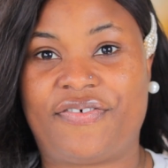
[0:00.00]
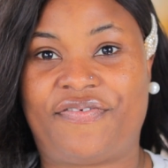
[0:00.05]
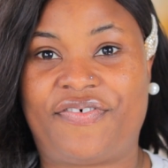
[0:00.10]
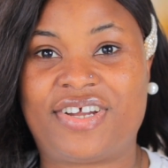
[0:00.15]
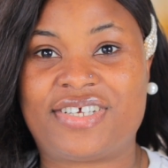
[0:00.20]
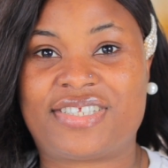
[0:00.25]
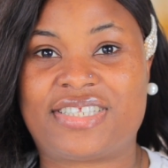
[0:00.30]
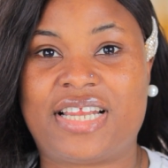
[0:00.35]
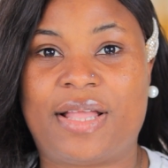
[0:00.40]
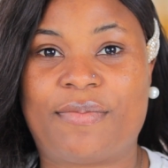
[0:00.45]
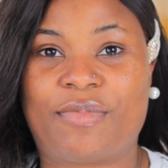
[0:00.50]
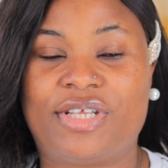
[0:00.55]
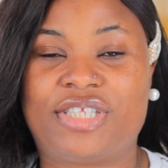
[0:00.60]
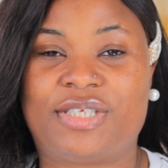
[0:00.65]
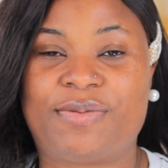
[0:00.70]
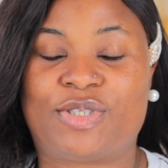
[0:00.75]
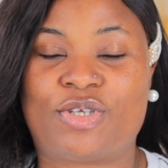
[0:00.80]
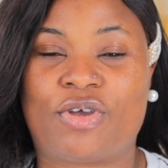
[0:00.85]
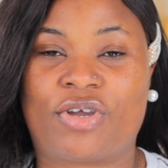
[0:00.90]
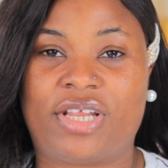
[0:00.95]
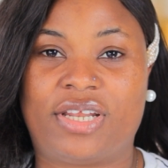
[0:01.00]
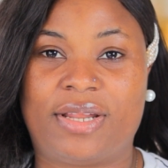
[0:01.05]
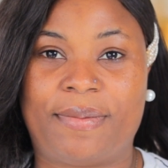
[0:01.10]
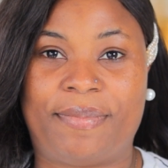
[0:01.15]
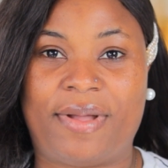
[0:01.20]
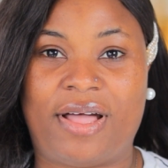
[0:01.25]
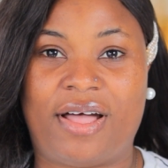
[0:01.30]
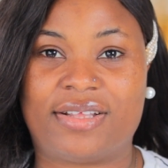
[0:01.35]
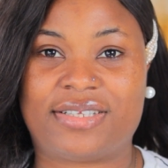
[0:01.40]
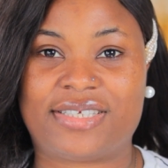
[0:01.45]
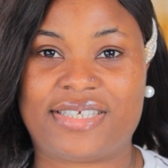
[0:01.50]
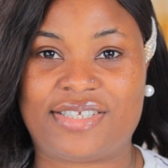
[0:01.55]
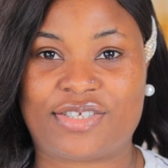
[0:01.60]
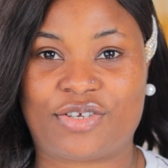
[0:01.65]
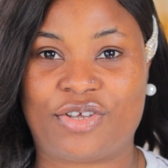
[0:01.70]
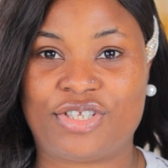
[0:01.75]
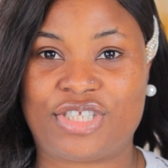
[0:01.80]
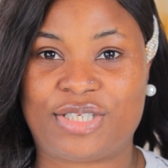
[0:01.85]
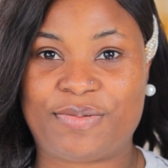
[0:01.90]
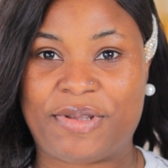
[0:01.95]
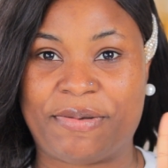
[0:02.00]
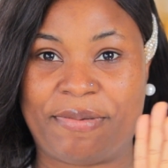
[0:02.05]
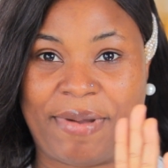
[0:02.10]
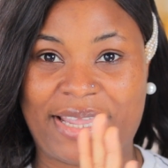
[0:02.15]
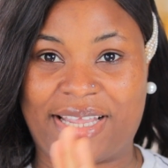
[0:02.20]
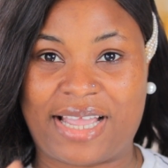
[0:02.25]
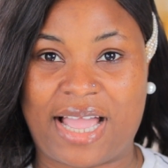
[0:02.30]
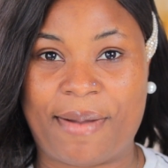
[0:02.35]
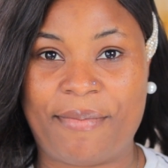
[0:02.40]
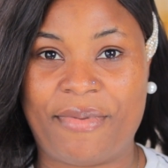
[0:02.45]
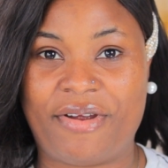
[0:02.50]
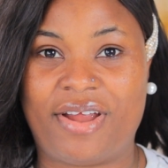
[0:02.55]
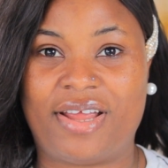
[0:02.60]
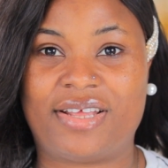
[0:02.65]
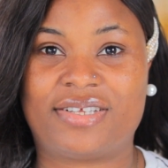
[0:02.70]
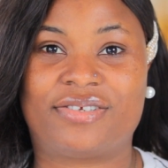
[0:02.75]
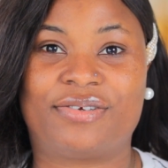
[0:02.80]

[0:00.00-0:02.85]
the first thing I'm going to be talking about is going to be my camera.